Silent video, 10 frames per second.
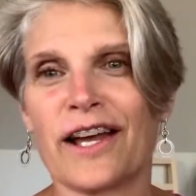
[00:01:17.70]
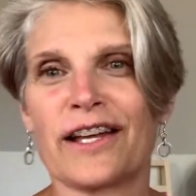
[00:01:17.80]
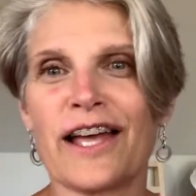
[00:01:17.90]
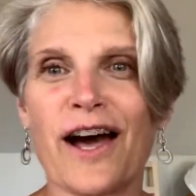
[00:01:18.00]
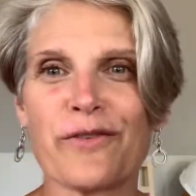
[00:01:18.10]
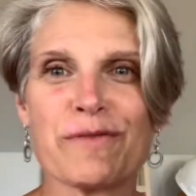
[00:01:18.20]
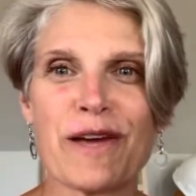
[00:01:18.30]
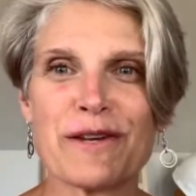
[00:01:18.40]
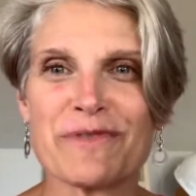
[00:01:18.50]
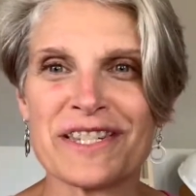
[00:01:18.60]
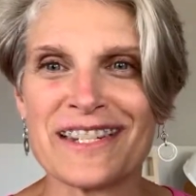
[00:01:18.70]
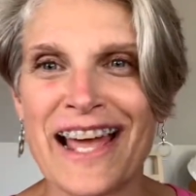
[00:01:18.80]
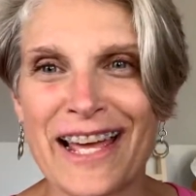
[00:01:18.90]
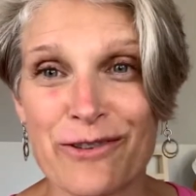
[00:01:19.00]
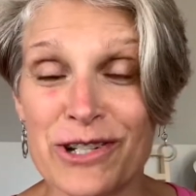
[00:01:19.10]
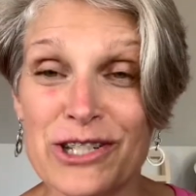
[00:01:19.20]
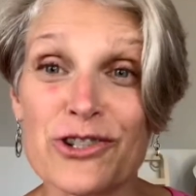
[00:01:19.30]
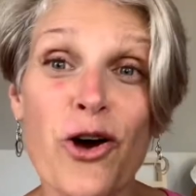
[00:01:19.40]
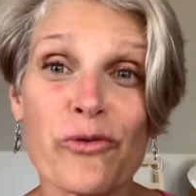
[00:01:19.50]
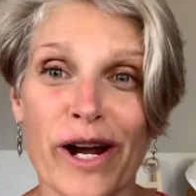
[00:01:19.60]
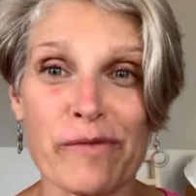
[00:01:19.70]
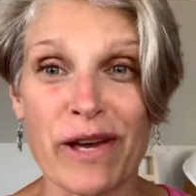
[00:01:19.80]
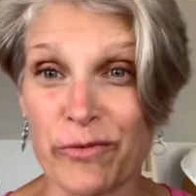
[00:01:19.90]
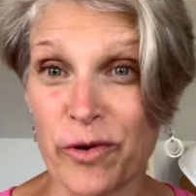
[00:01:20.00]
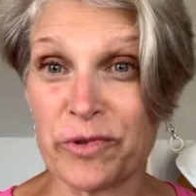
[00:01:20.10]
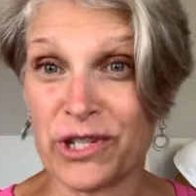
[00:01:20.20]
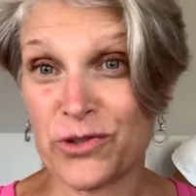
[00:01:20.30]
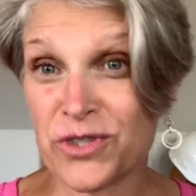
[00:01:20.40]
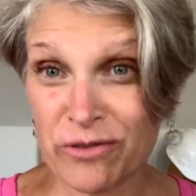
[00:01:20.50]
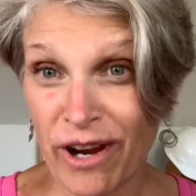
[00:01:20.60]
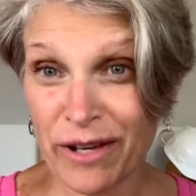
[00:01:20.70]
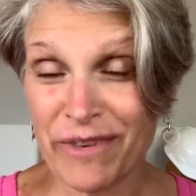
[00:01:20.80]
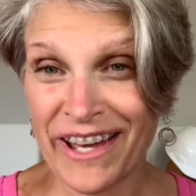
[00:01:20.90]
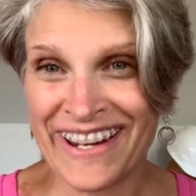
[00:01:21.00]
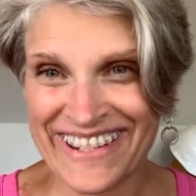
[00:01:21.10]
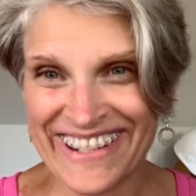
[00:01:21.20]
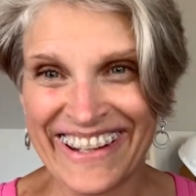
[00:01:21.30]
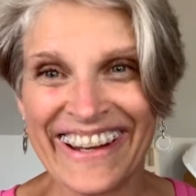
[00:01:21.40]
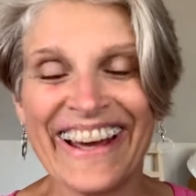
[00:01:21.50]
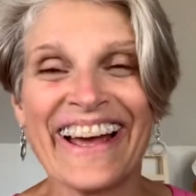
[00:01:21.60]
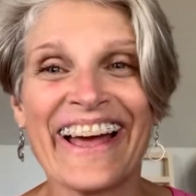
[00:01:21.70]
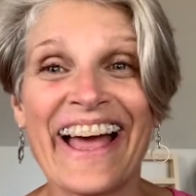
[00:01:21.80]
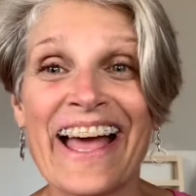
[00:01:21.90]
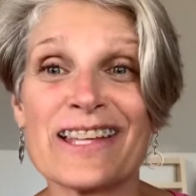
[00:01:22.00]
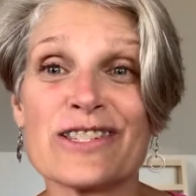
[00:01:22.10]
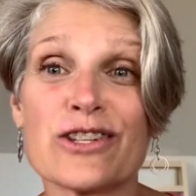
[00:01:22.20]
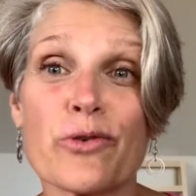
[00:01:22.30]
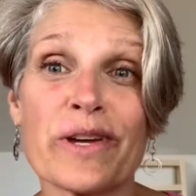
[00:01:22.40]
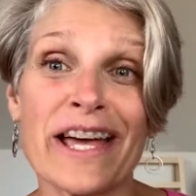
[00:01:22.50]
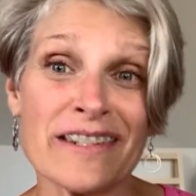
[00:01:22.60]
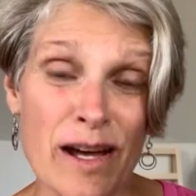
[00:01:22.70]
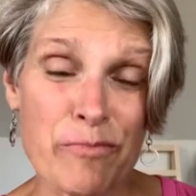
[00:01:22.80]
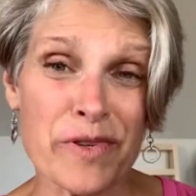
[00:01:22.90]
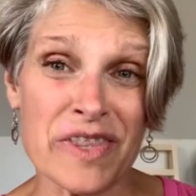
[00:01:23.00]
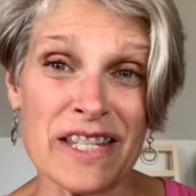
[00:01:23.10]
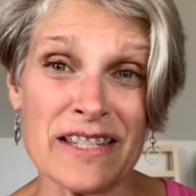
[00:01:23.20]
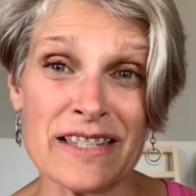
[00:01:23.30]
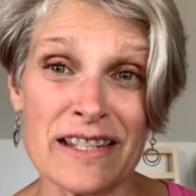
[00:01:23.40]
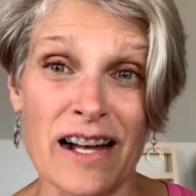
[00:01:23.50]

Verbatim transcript: yeah, we made a mistake and we don't recommend what we used to recommend. And so we end up with these